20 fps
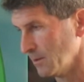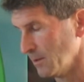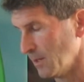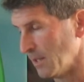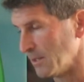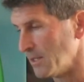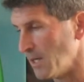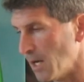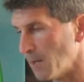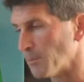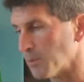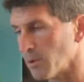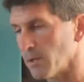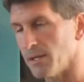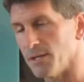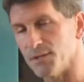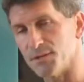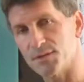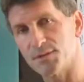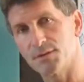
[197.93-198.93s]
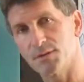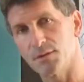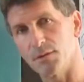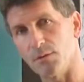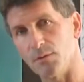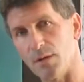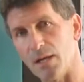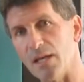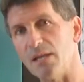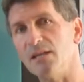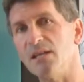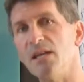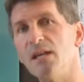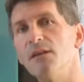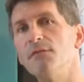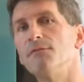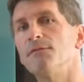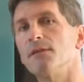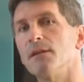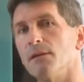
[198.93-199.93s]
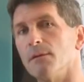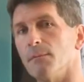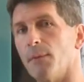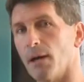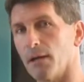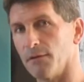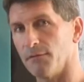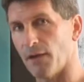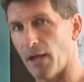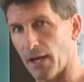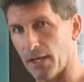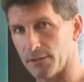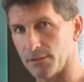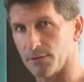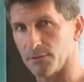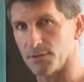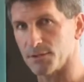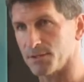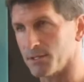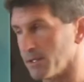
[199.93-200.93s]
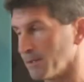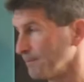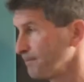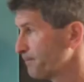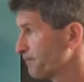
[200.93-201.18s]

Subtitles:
a number is to an infinite amount of accuracy.